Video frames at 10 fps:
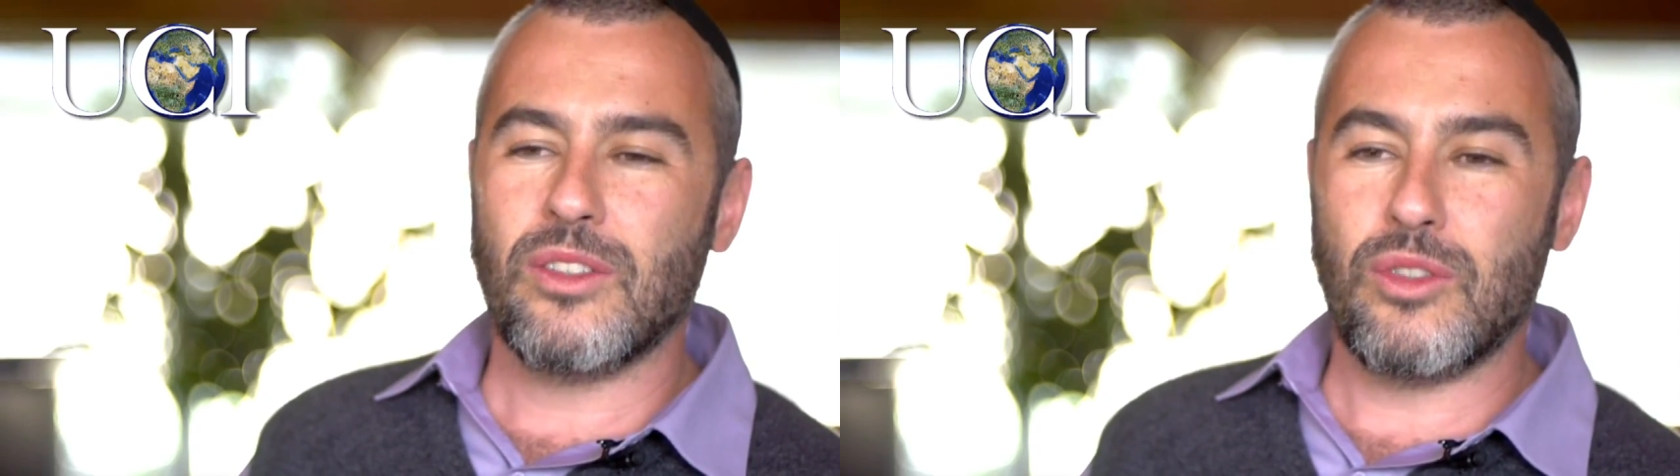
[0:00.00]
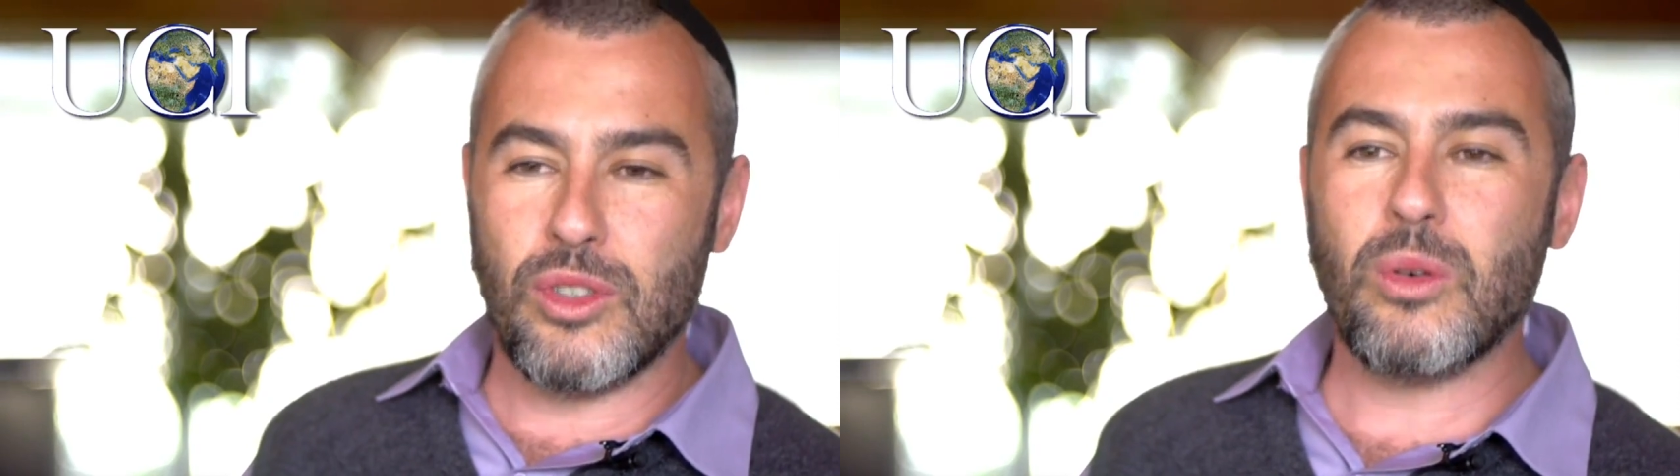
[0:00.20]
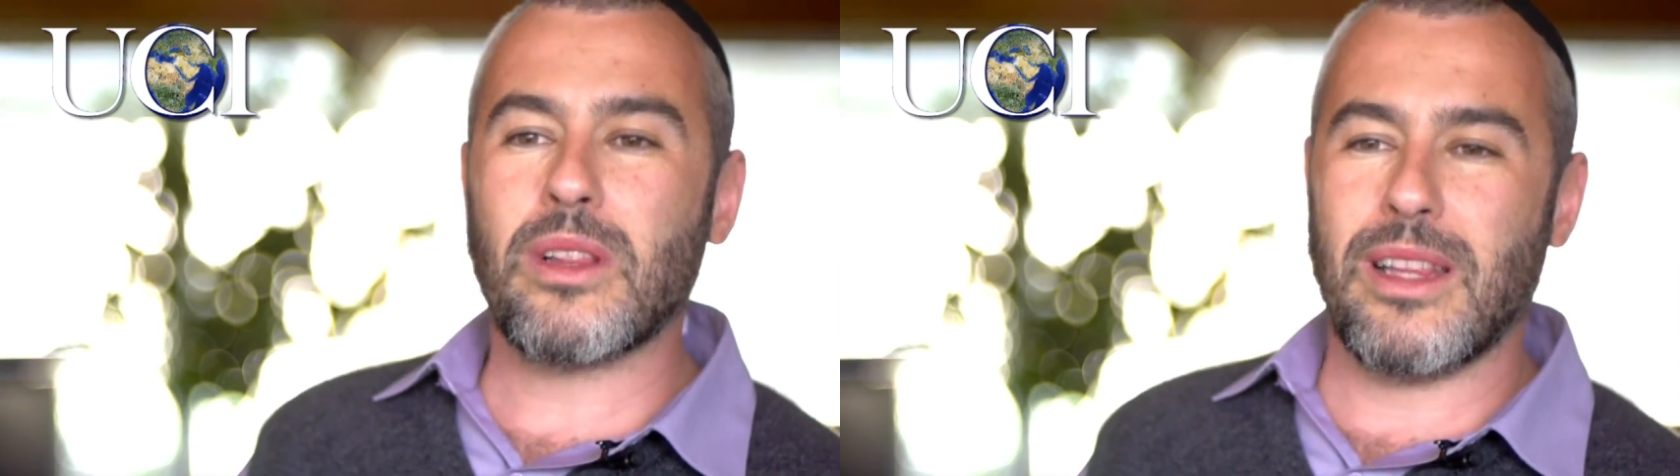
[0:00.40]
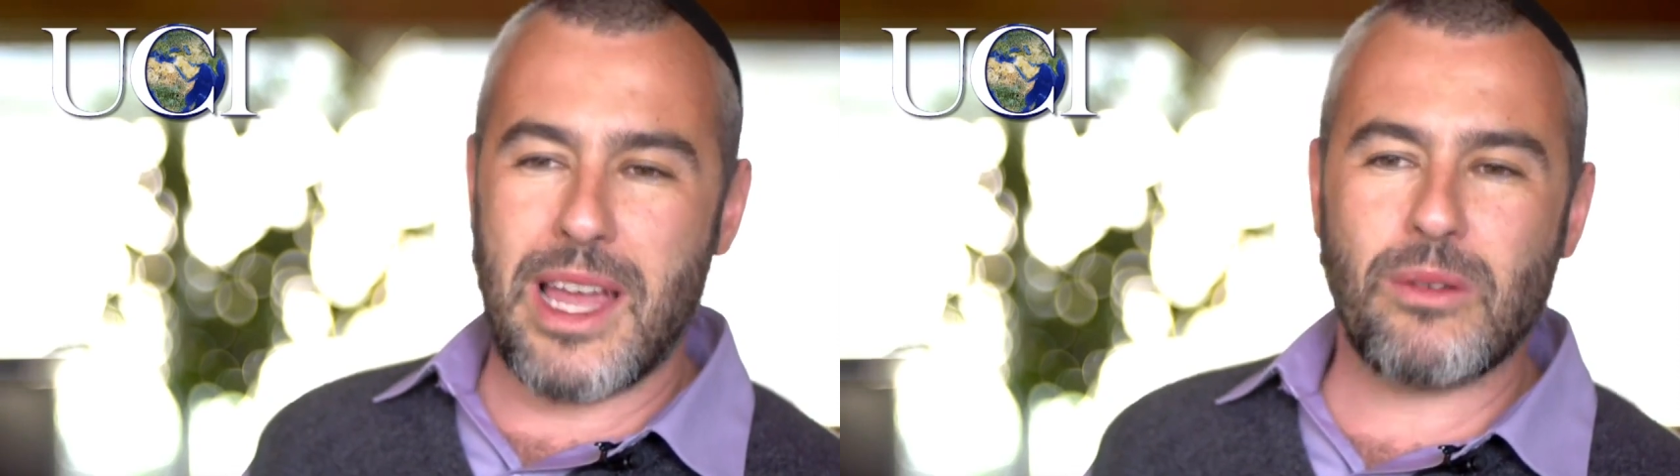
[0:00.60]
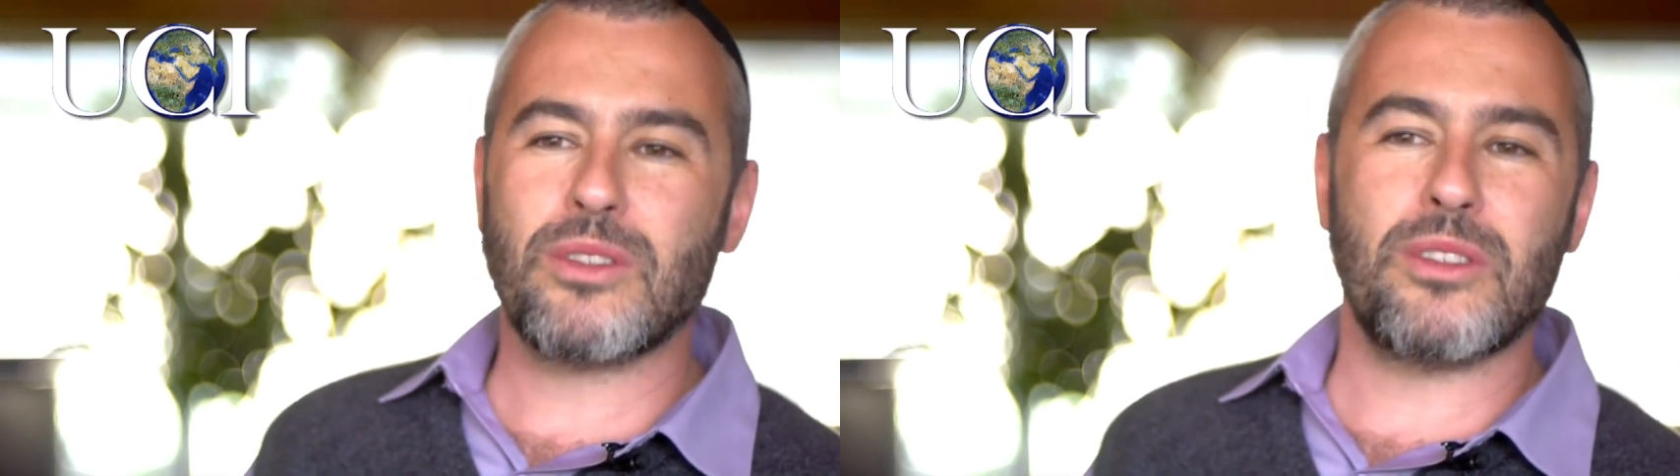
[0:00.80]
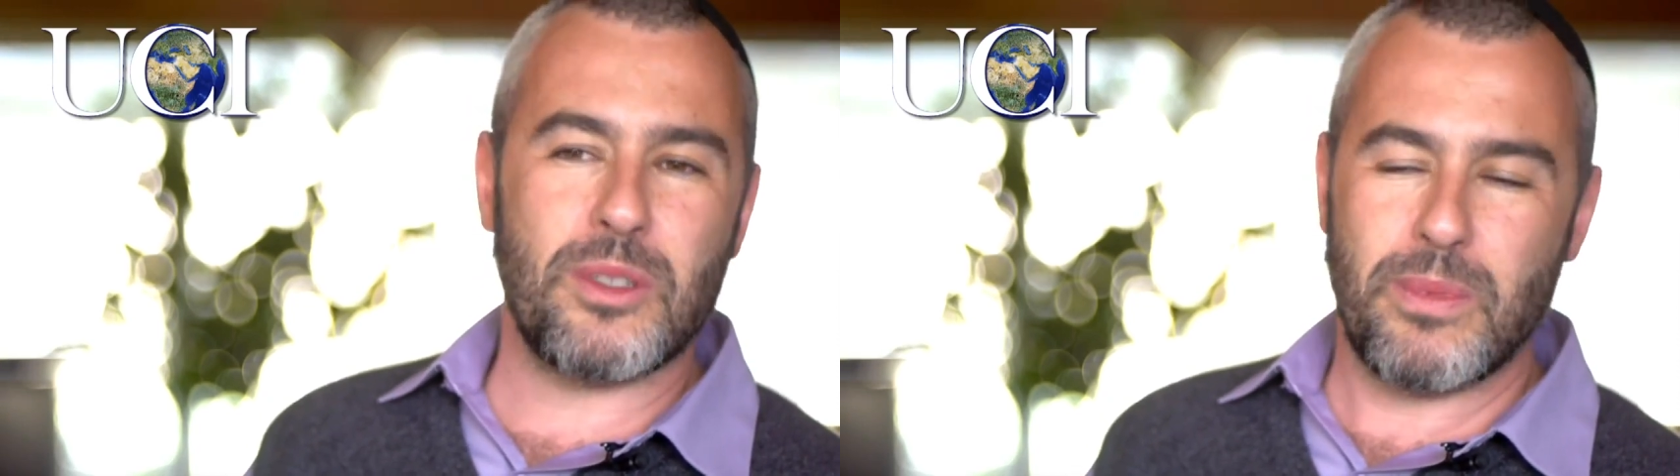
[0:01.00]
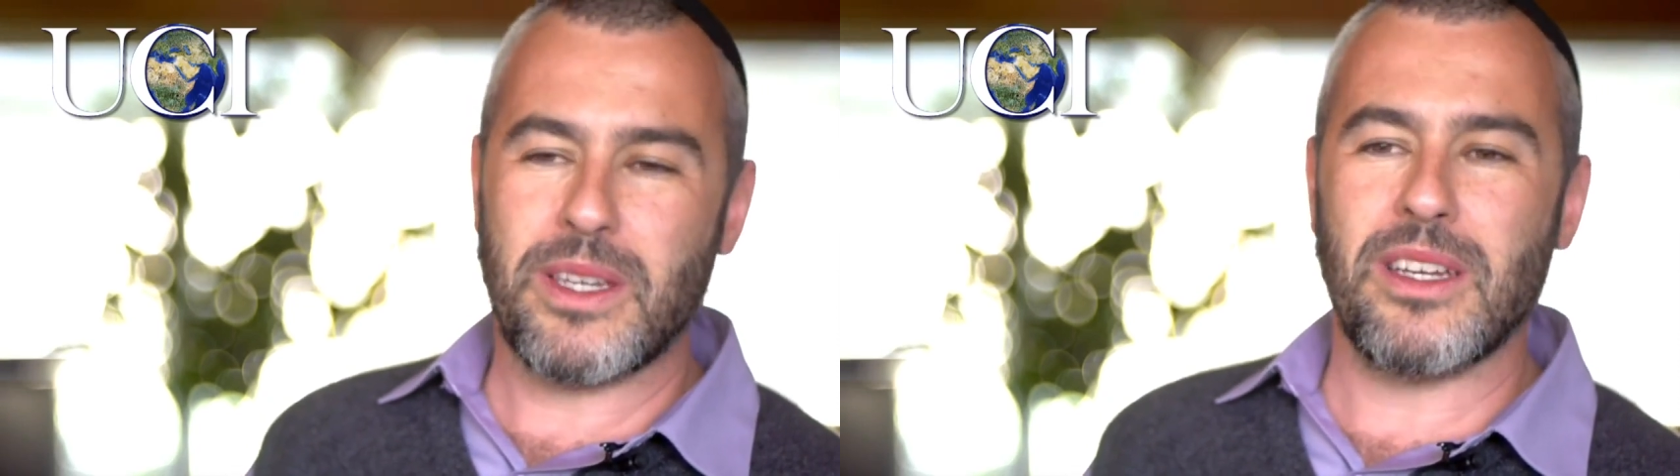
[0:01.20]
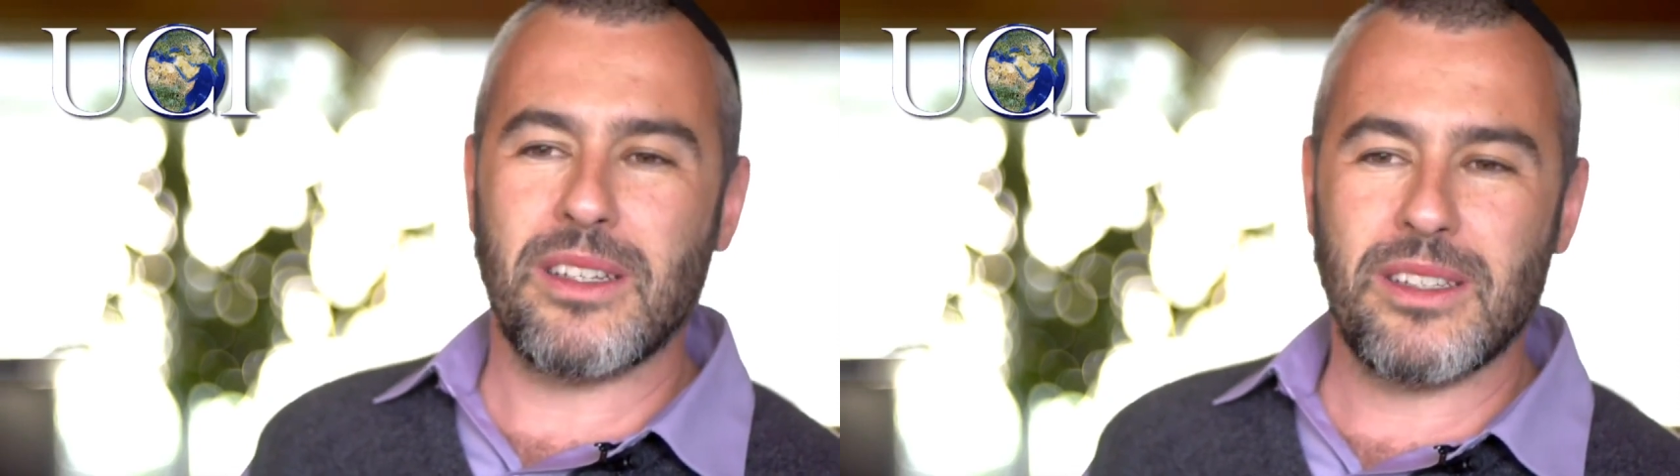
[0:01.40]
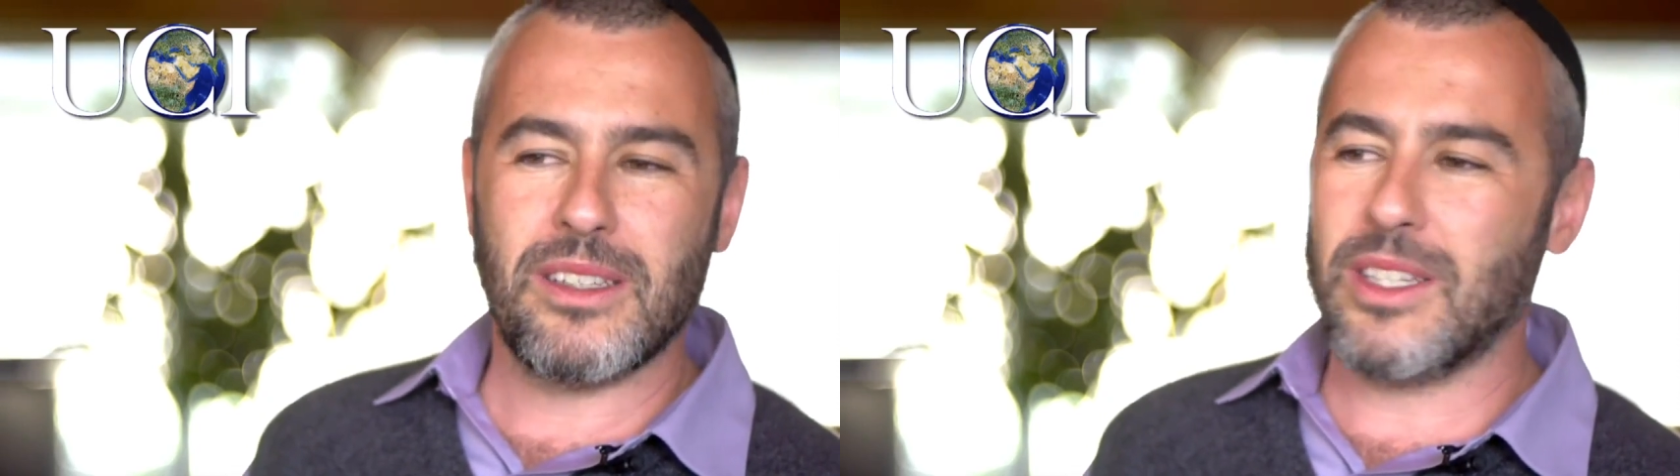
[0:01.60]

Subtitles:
"Do you know what language they're speaking?"